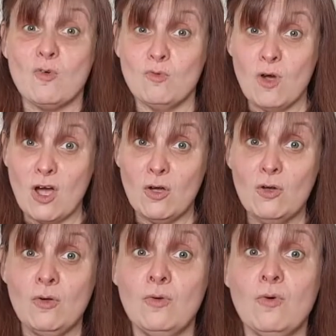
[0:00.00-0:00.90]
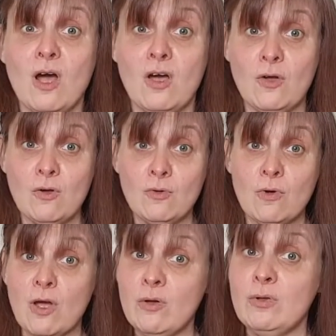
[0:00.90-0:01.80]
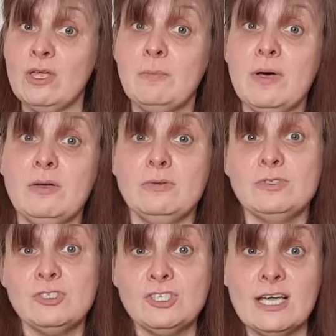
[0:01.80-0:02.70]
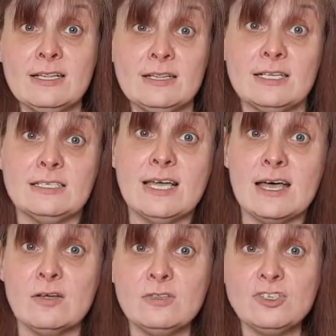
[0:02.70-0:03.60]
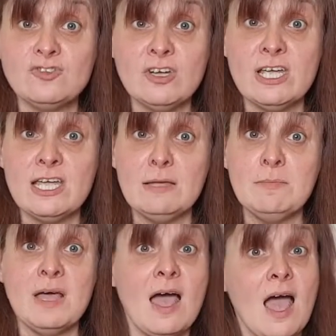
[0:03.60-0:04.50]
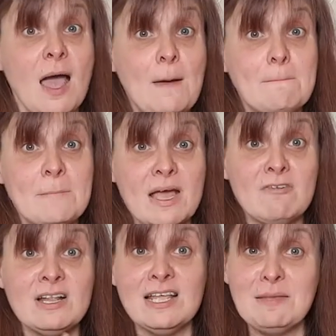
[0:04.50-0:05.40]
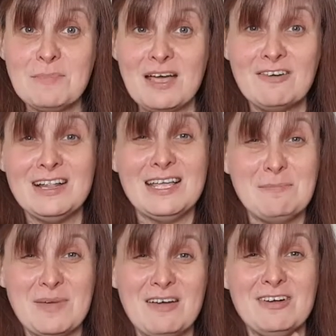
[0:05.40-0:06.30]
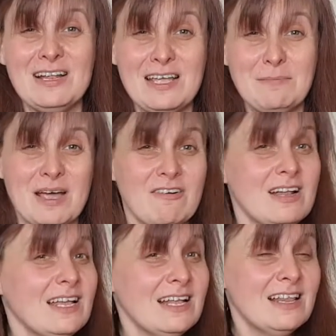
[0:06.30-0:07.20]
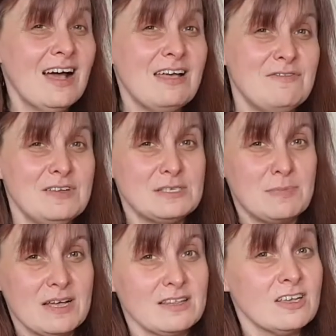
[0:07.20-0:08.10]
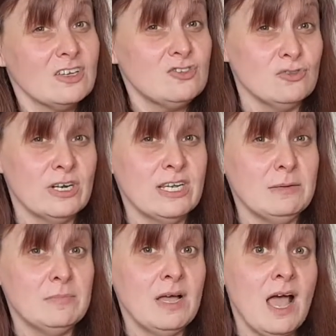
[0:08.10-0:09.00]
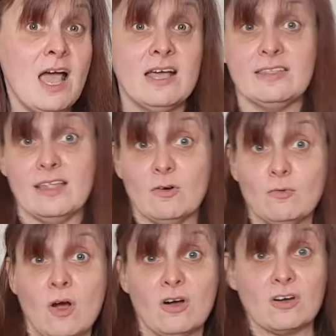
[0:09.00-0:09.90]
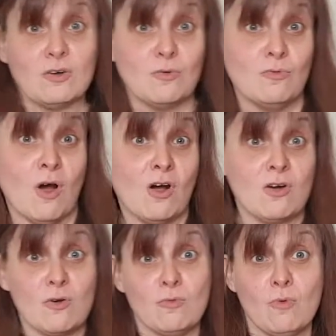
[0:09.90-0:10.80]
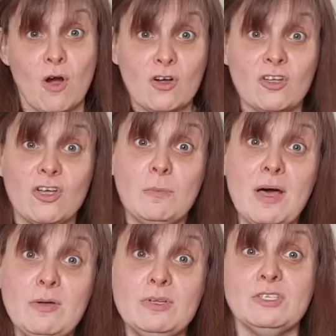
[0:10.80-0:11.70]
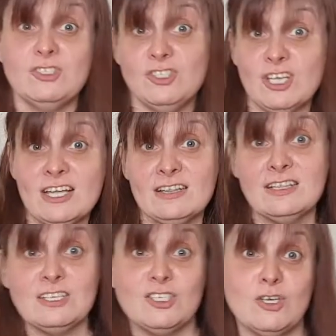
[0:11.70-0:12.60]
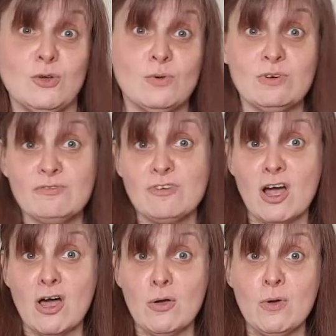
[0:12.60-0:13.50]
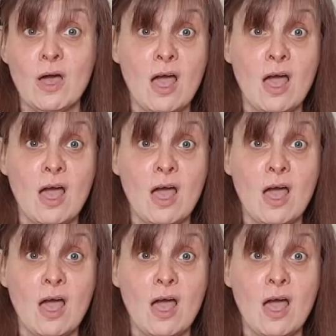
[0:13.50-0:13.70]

Row, row, row your boat gently down the stream. Merrily, merrily, merrily, merrily, life is but a dream. Now rock, rock, rock your boat gently to and fro.